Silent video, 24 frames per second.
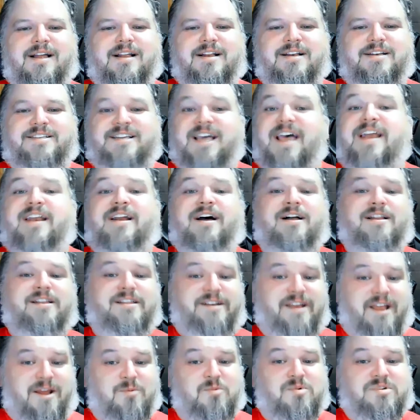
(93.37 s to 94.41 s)
Ted
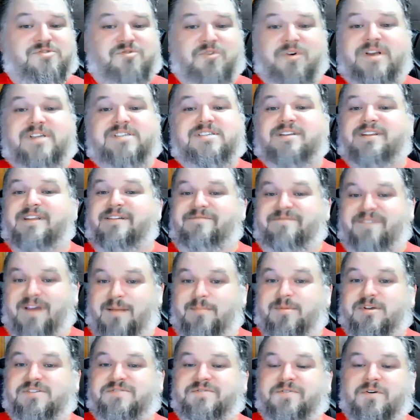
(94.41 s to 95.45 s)
Holliday was recently
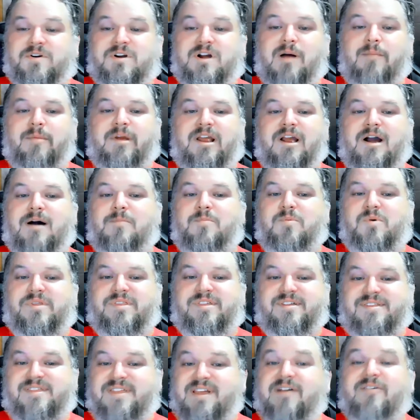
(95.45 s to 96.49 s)
famous for coming up
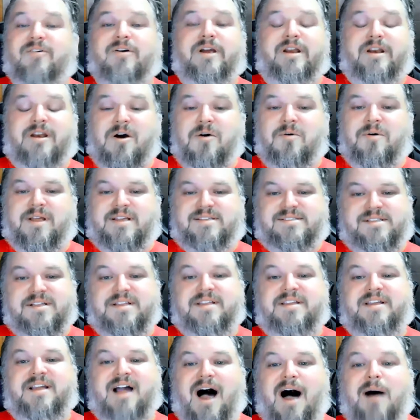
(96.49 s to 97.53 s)
with a theory known as the
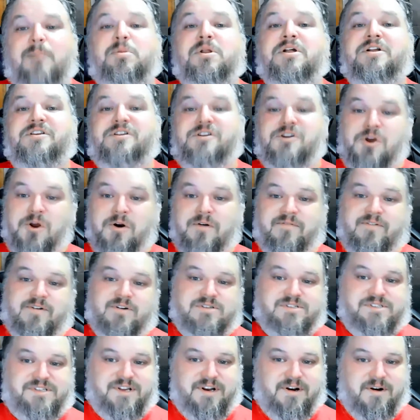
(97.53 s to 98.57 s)
Goblin
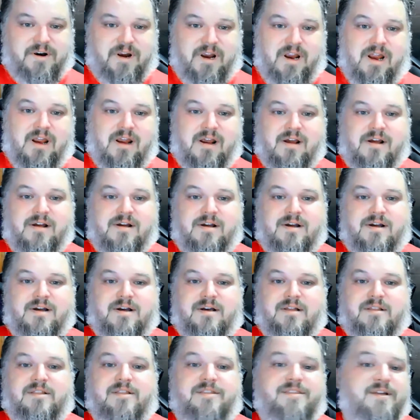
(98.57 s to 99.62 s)
Universe Theory.
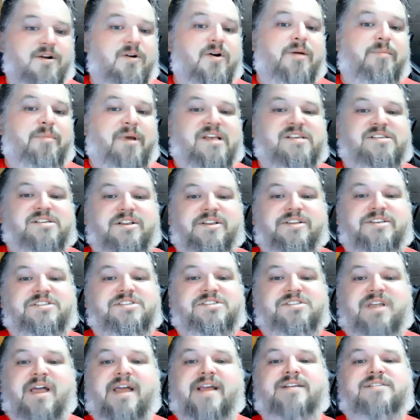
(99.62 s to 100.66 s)
The theory basically
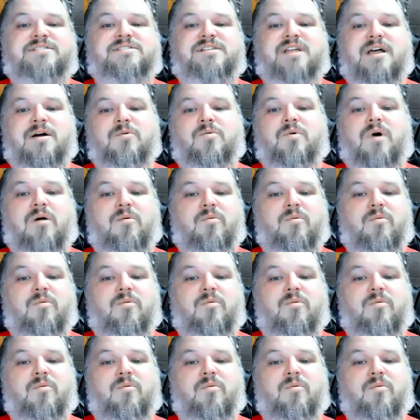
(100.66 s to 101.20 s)
states that what